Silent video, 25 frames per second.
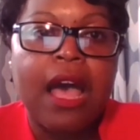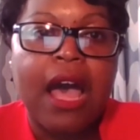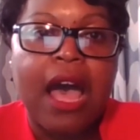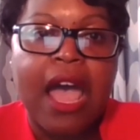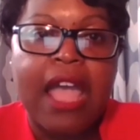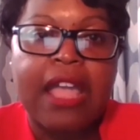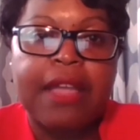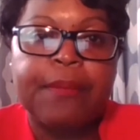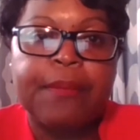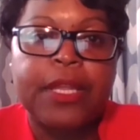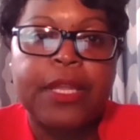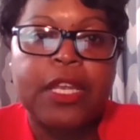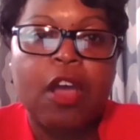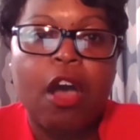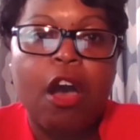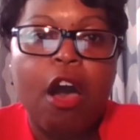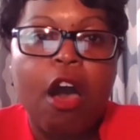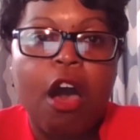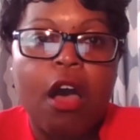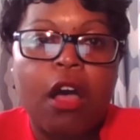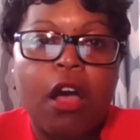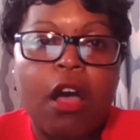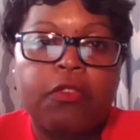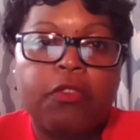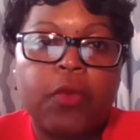I am in
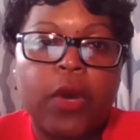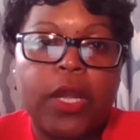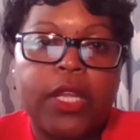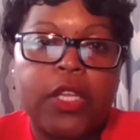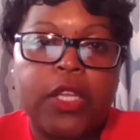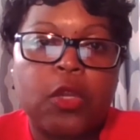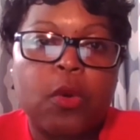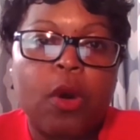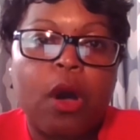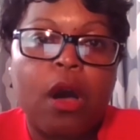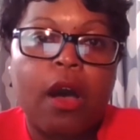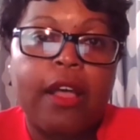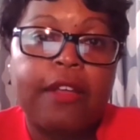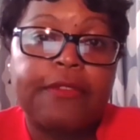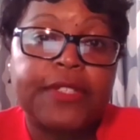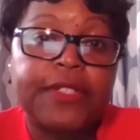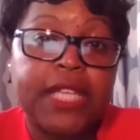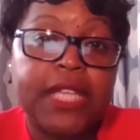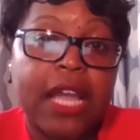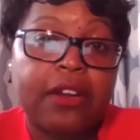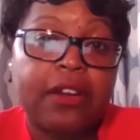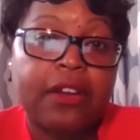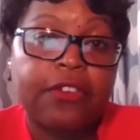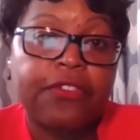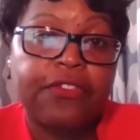awe of what you all have
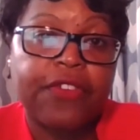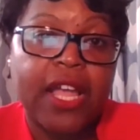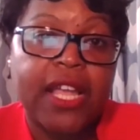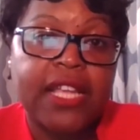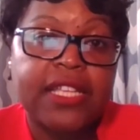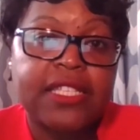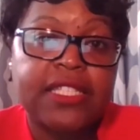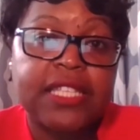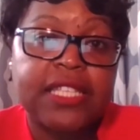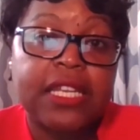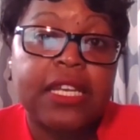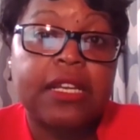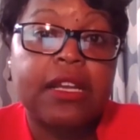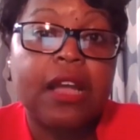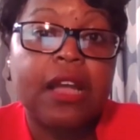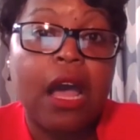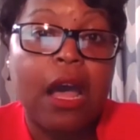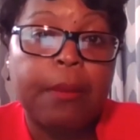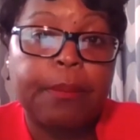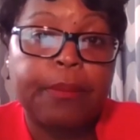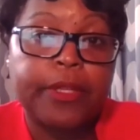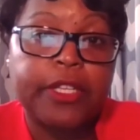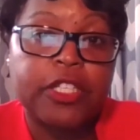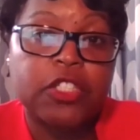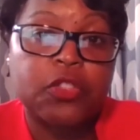sacrificed and
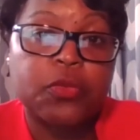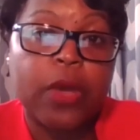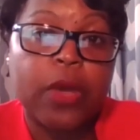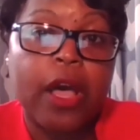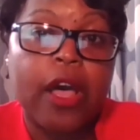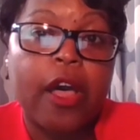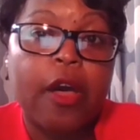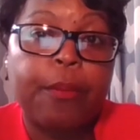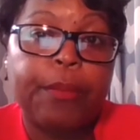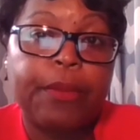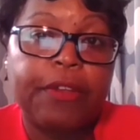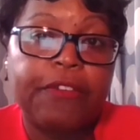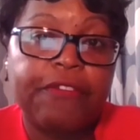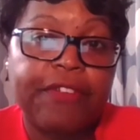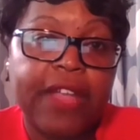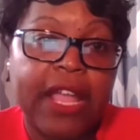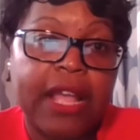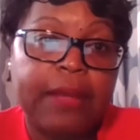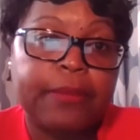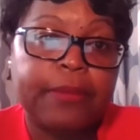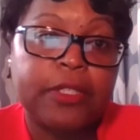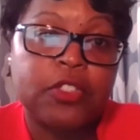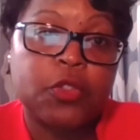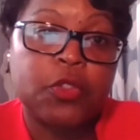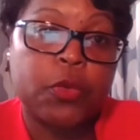accomplished while helping
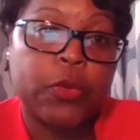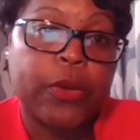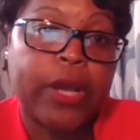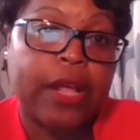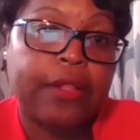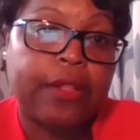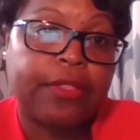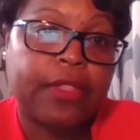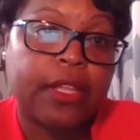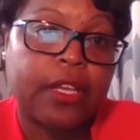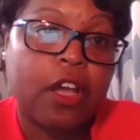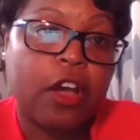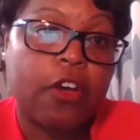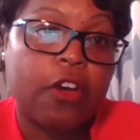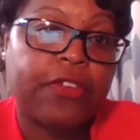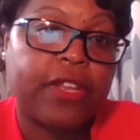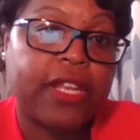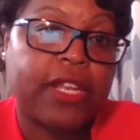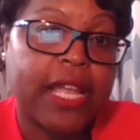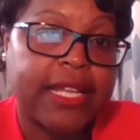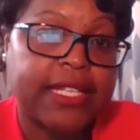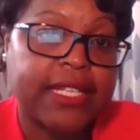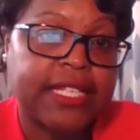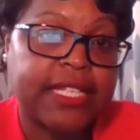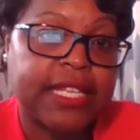families throughout the
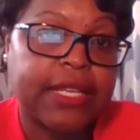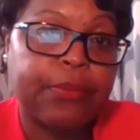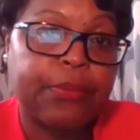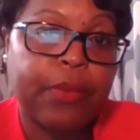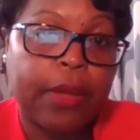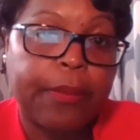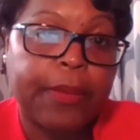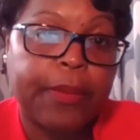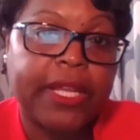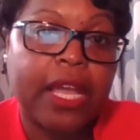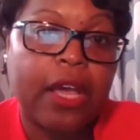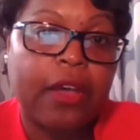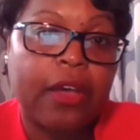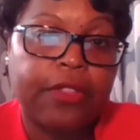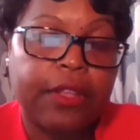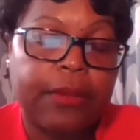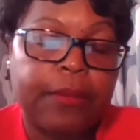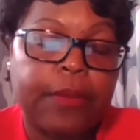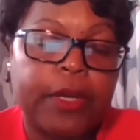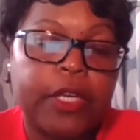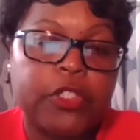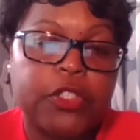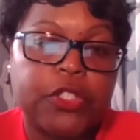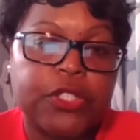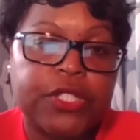COVID-19 public health
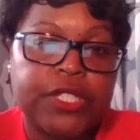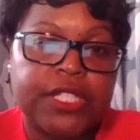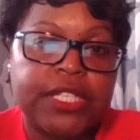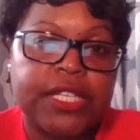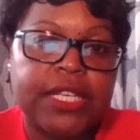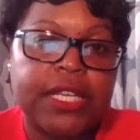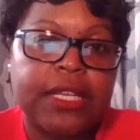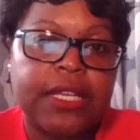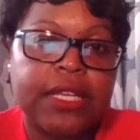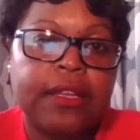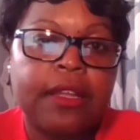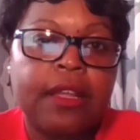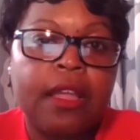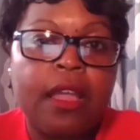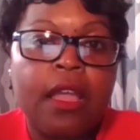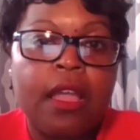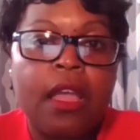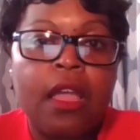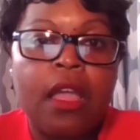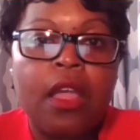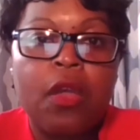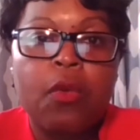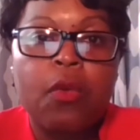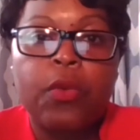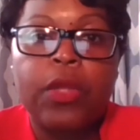emergency.
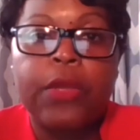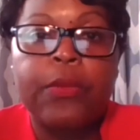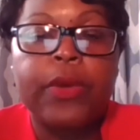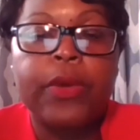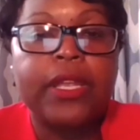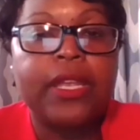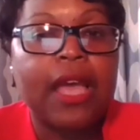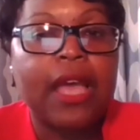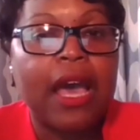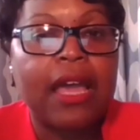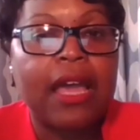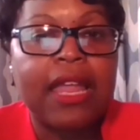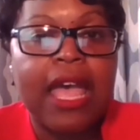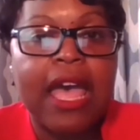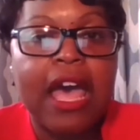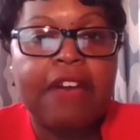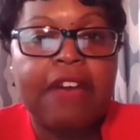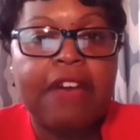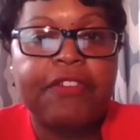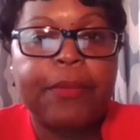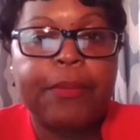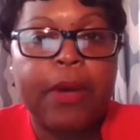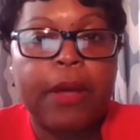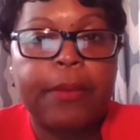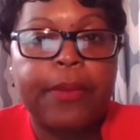We would not
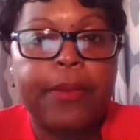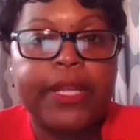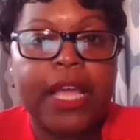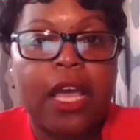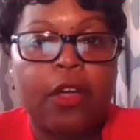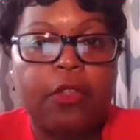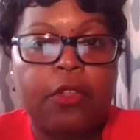have a public